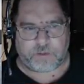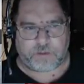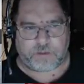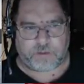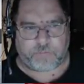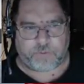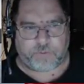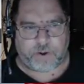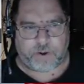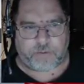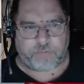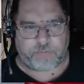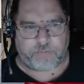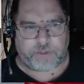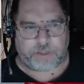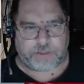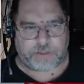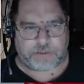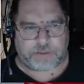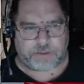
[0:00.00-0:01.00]
the problem
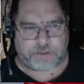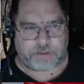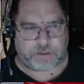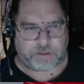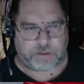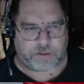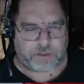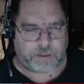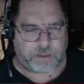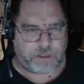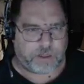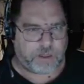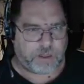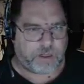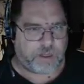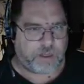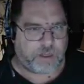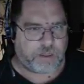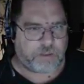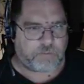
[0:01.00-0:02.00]
is
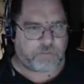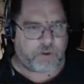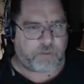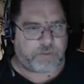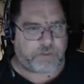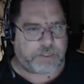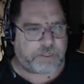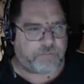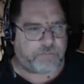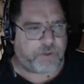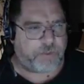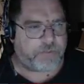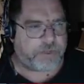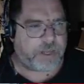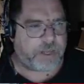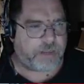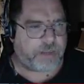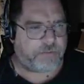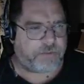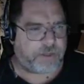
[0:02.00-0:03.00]
that's why we need to
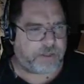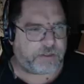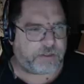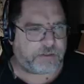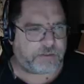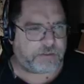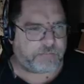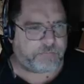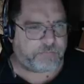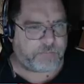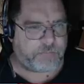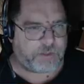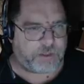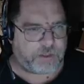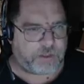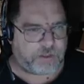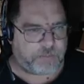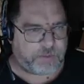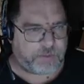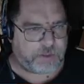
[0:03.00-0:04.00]
replicate things.
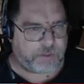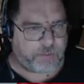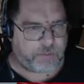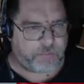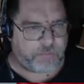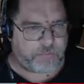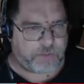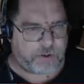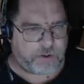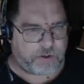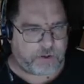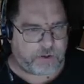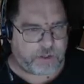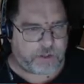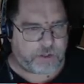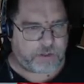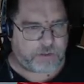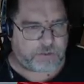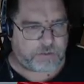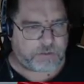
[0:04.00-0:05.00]
And let me come over here
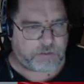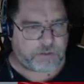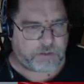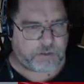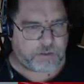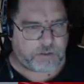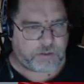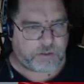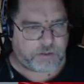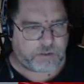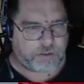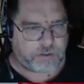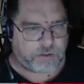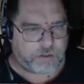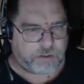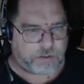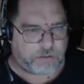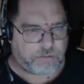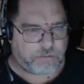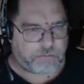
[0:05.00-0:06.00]
and
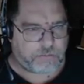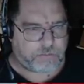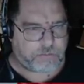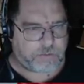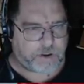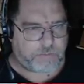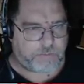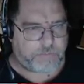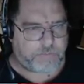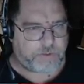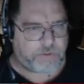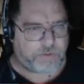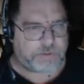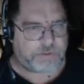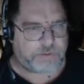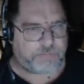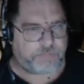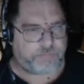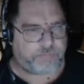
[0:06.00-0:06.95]
grab those.